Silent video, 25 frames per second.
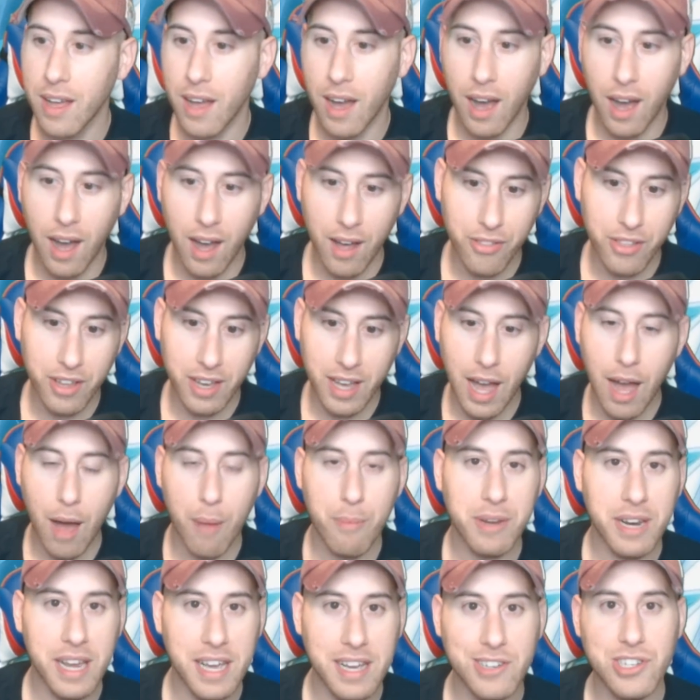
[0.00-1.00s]
the
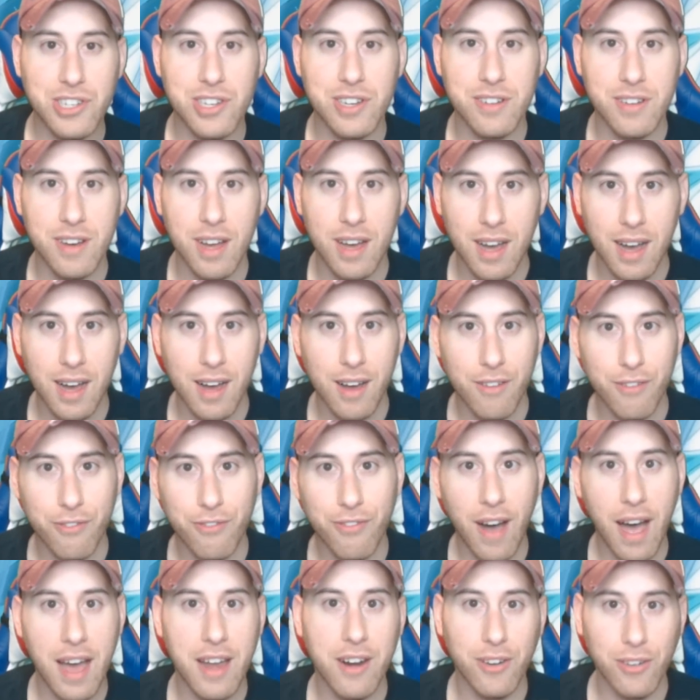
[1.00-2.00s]
combination
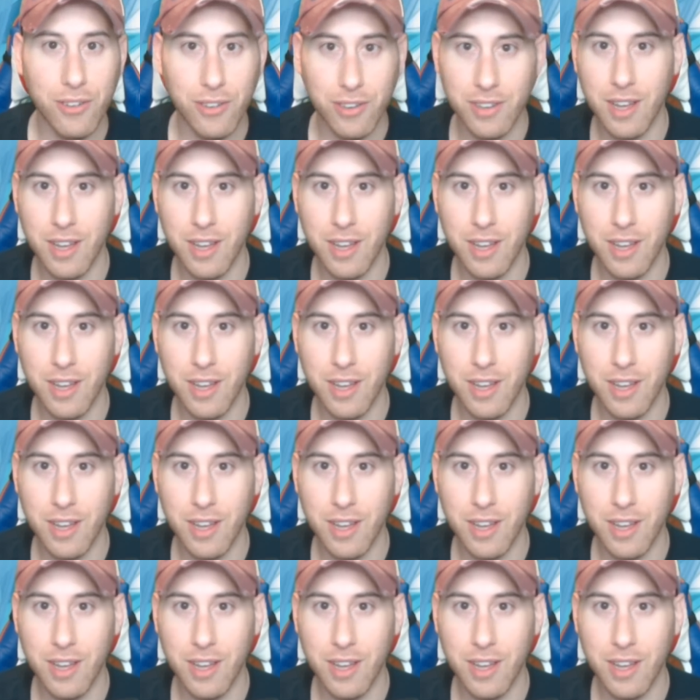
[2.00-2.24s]
final